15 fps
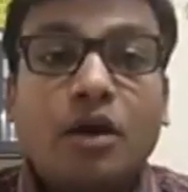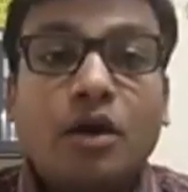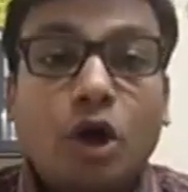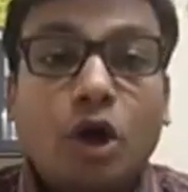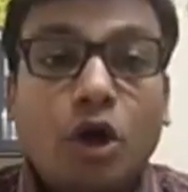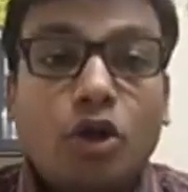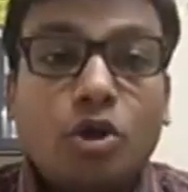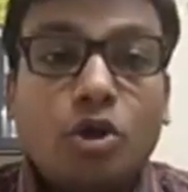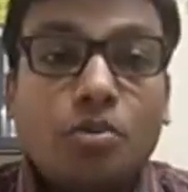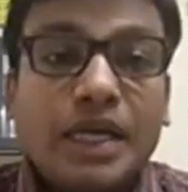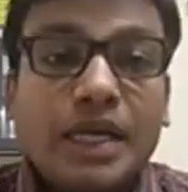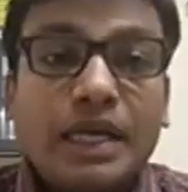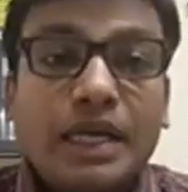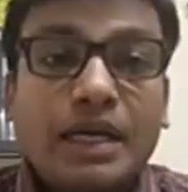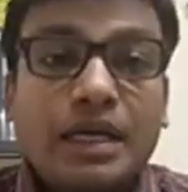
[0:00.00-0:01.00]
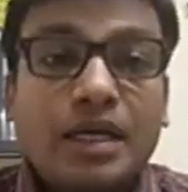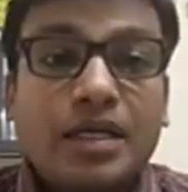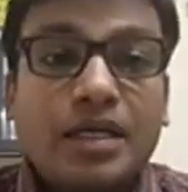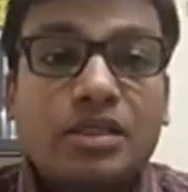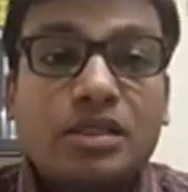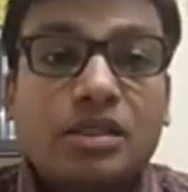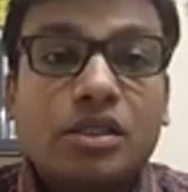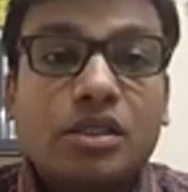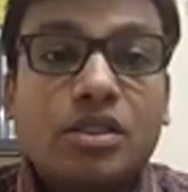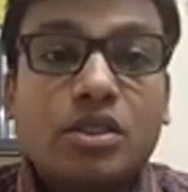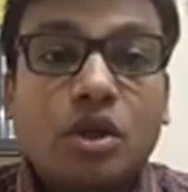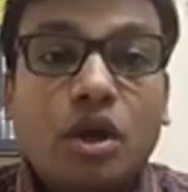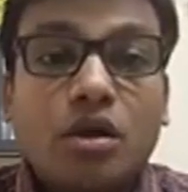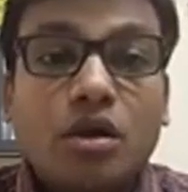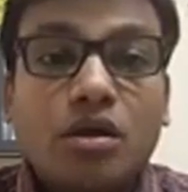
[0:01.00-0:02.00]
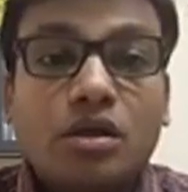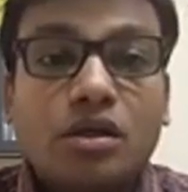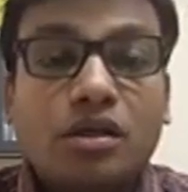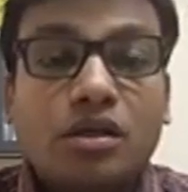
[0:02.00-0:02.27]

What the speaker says: automatic stock